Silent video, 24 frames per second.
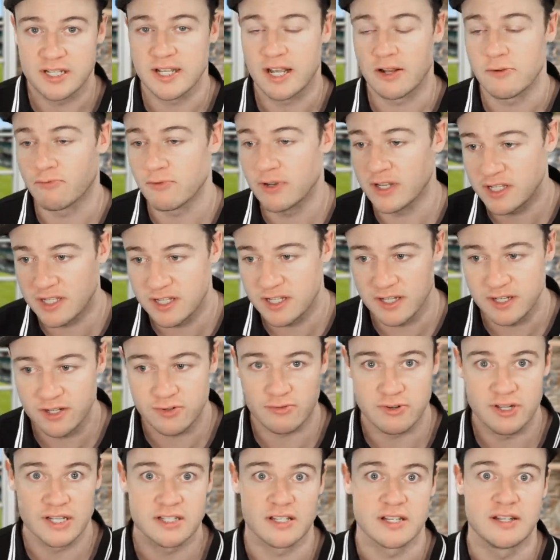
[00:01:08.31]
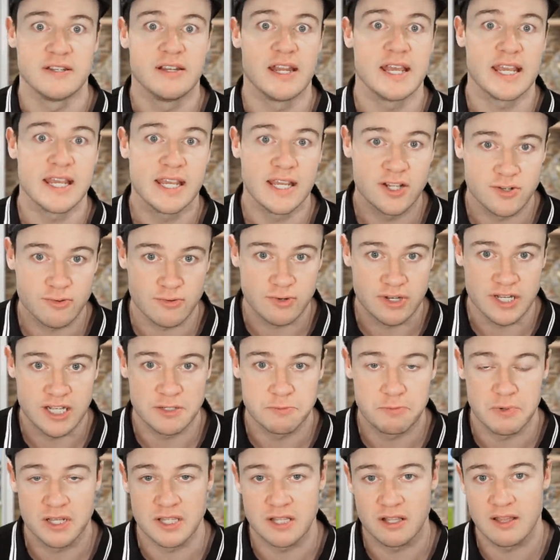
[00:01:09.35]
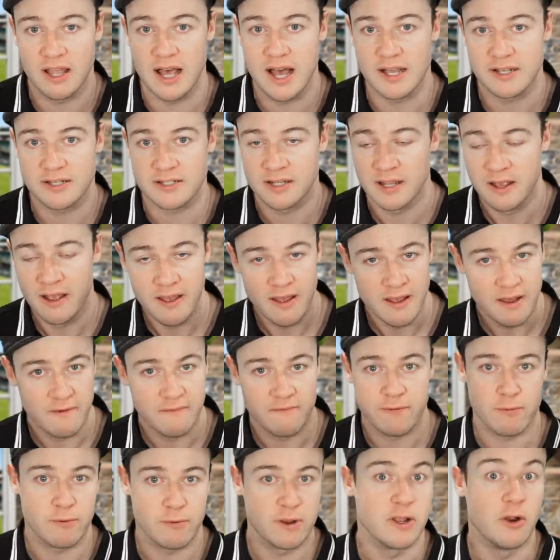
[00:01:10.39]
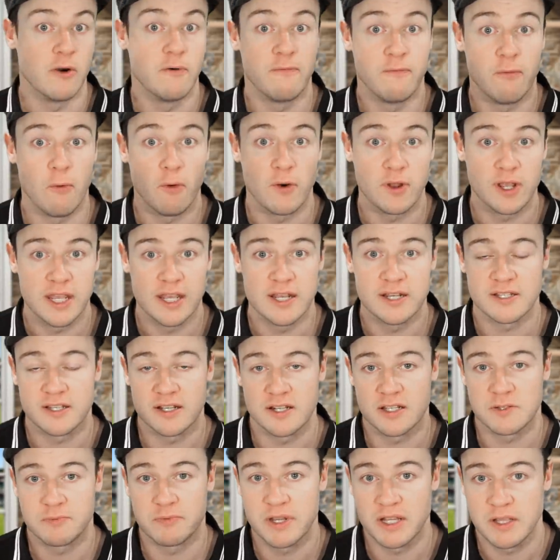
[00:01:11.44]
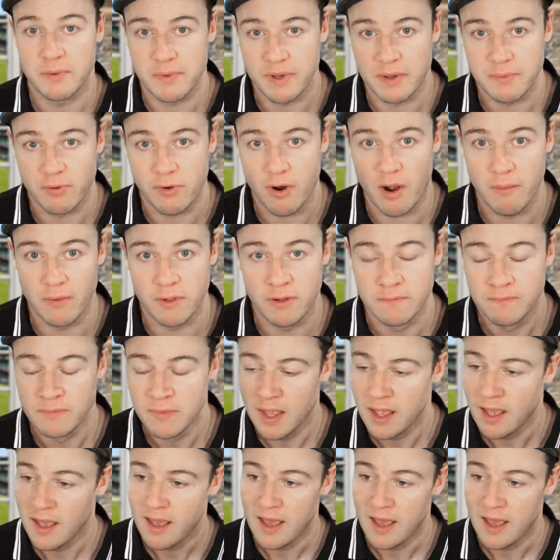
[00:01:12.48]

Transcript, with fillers: He's had wrist injuries. The knee injury has been the last three or four years that has been the big problem.